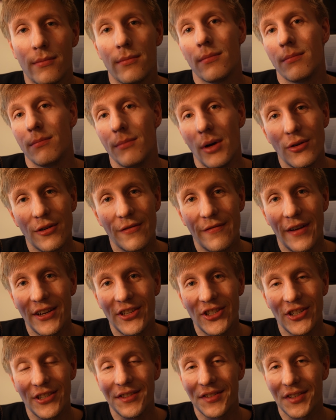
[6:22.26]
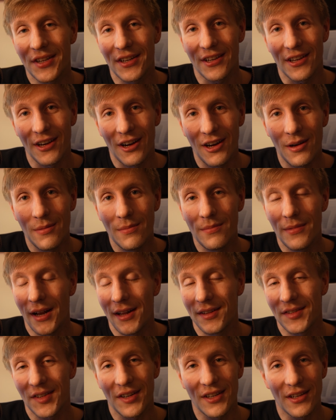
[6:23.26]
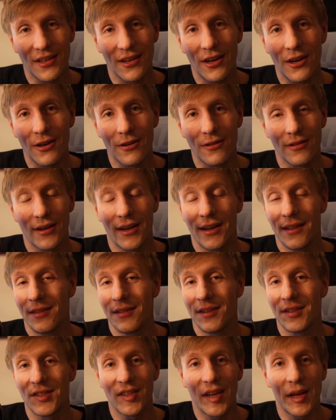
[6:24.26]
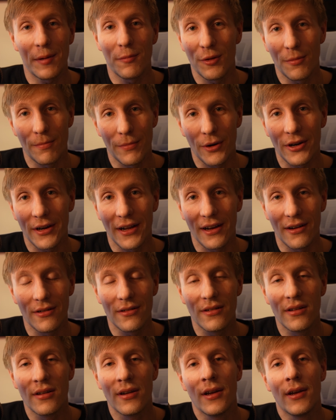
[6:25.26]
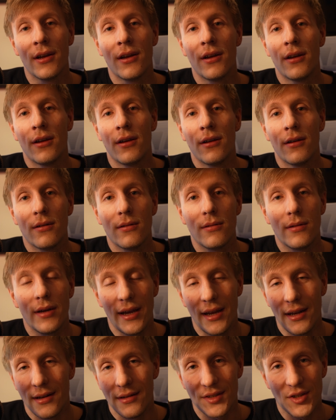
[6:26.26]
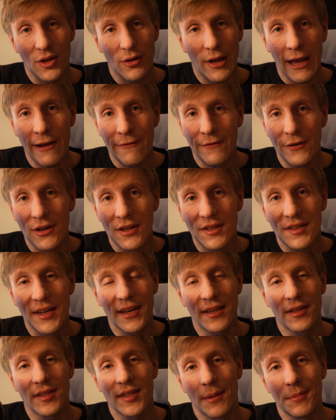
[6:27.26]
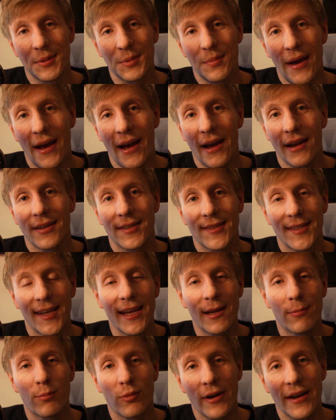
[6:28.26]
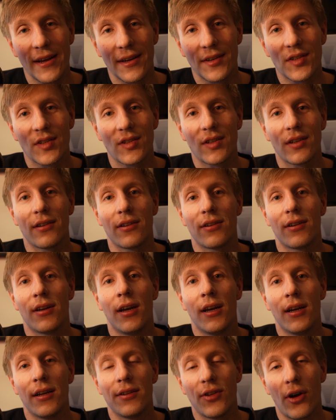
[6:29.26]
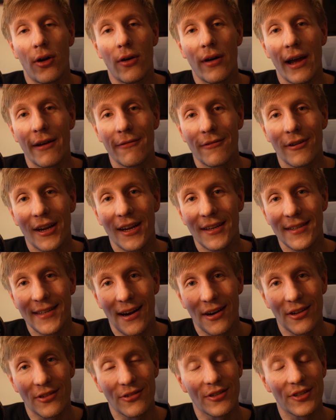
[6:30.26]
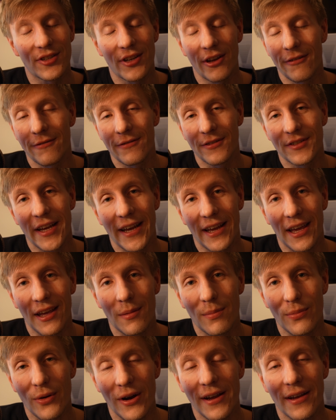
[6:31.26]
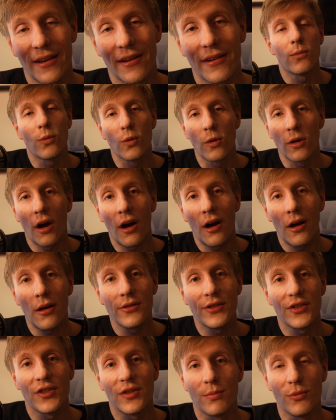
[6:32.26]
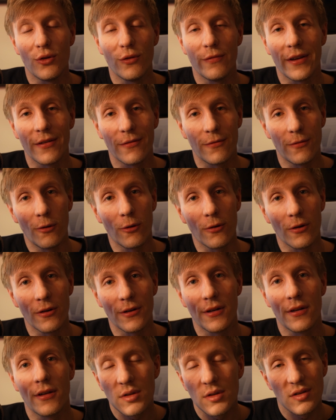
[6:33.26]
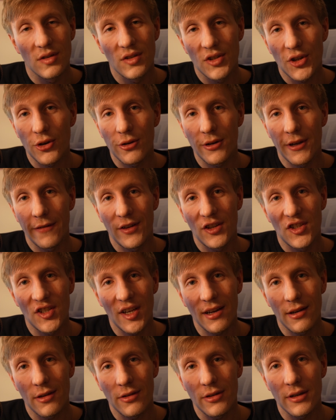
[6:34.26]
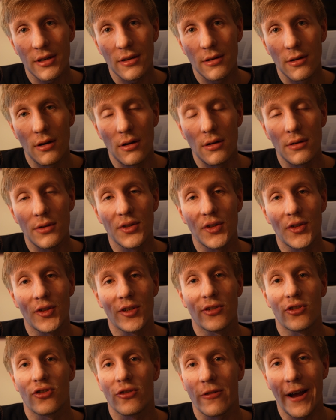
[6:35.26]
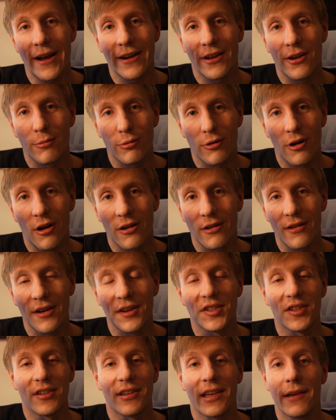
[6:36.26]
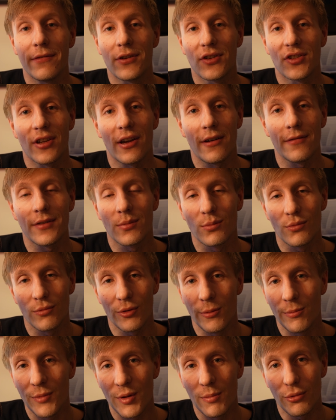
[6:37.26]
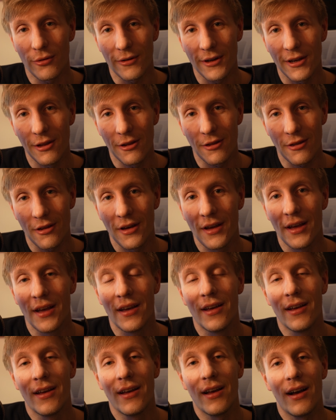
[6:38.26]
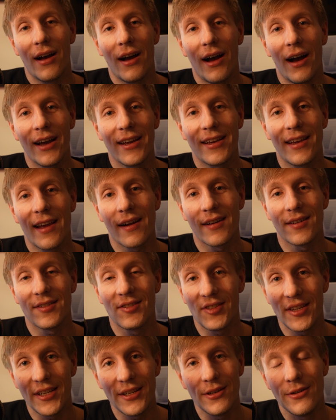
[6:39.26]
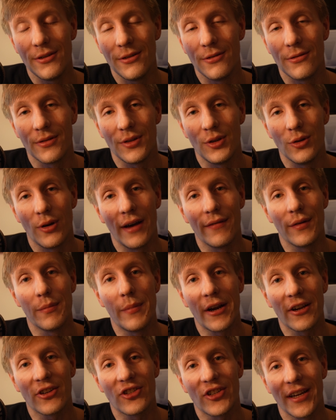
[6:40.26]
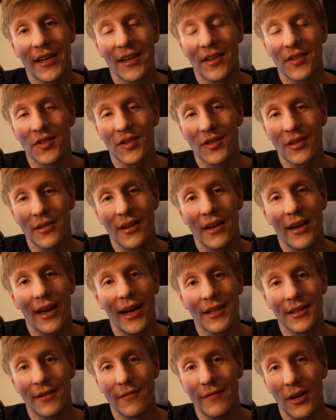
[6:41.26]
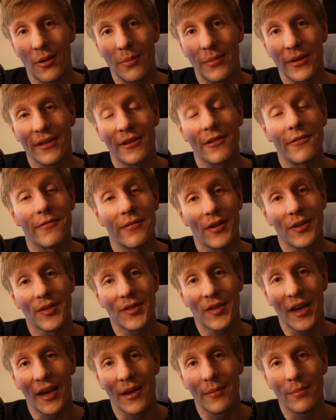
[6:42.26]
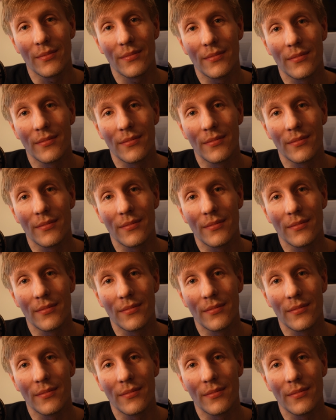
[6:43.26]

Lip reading: Motivation is going to come and it's going to go, and the same with burnout. And it's okay for you to take steps back, take breaks. Don't ever get down on yourself for taking a break. We're all just moving forward. So if you set clear goals, track your progress, and give yourself some room to breathe, I guarantee you'll have a better chance at developing your first game.